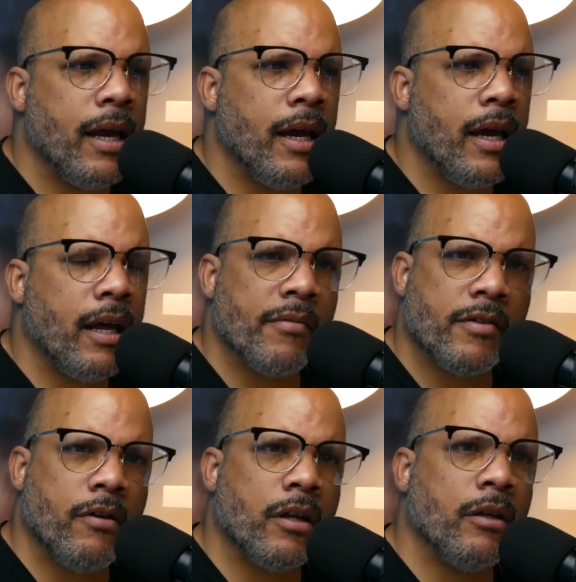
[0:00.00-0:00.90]
And I'm
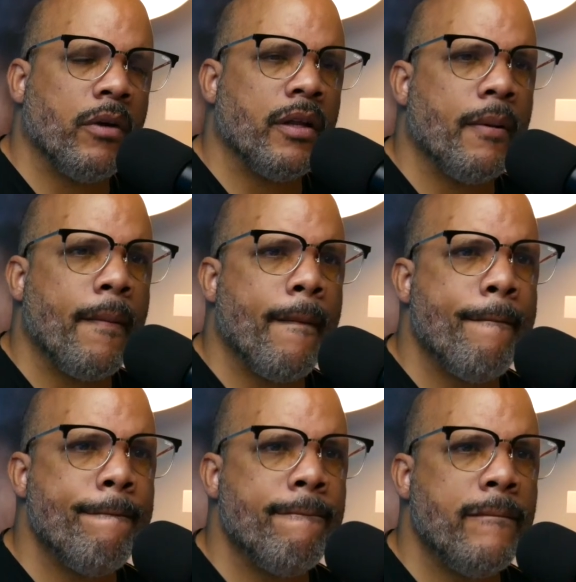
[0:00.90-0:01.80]
struggling with it.
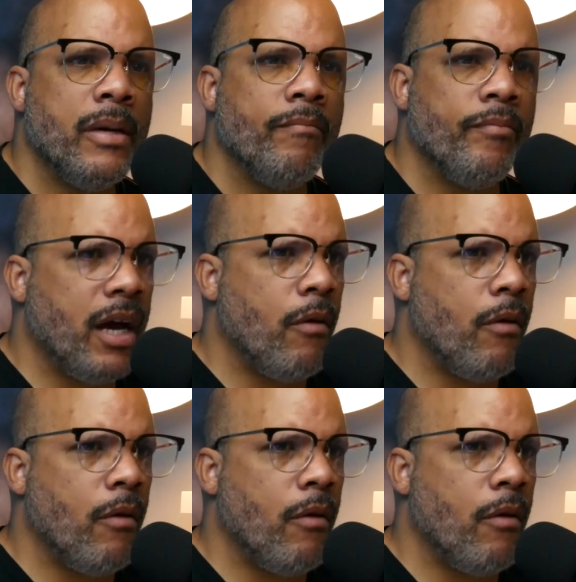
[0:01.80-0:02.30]
Not